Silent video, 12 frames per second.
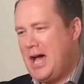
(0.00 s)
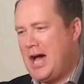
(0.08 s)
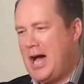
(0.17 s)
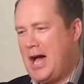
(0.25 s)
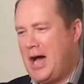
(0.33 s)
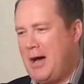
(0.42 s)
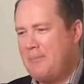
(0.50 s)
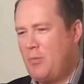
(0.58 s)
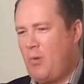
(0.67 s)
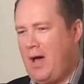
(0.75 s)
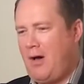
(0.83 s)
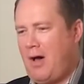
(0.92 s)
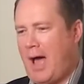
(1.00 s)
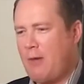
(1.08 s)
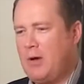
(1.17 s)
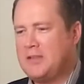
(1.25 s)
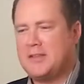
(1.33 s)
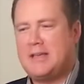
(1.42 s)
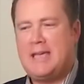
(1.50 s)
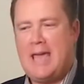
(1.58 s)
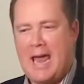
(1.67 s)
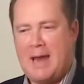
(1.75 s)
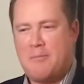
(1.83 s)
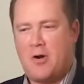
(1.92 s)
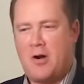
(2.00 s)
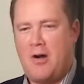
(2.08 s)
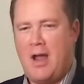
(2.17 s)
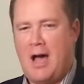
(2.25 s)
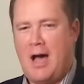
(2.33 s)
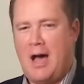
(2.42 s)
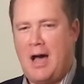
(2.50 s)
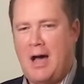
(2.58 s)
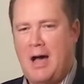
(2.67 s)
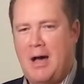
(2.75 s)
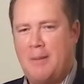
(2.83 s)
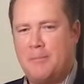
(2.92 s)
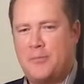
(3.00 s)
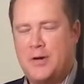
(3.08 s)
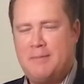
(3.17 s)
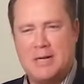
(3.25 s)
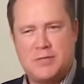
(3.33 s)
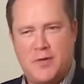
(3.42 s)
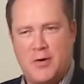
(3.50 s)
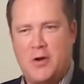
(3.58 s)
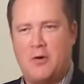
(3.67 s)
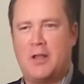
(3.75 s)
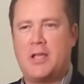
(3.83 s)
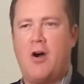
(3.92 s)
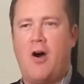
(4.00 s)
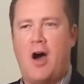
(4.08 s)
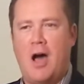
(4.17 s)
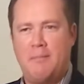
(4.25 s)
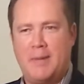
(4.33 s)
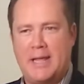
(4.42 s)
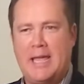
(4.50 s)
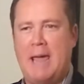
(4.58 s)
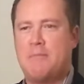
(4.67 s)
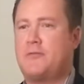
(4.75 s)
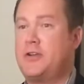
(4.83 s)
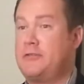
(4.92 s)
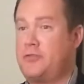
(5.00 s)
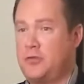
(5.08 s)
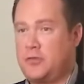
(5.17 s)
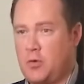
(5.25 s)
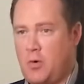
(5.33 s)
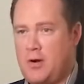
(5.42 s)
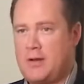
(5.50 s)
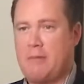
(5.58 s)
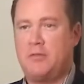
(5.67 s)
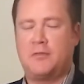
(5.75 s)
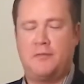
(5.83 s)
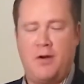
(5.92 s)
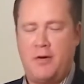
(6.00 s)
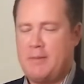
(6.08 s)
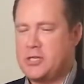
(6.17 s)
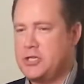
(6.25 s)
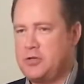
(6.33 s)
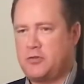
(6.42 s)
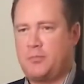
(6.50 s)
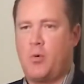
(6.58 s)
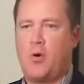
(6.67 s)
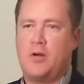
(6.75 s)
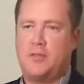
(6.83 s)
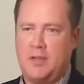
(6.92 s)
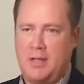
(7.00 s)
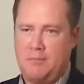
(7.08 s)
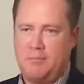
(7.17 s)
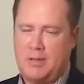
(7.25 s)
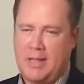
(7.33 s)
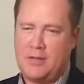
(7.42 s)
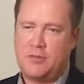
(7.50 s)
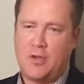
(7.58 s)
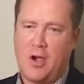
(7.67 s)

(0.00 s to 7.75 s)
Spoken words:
Well, I was a gamer pretty much very early on, but a gamer of a different sort. I was very much into sports and played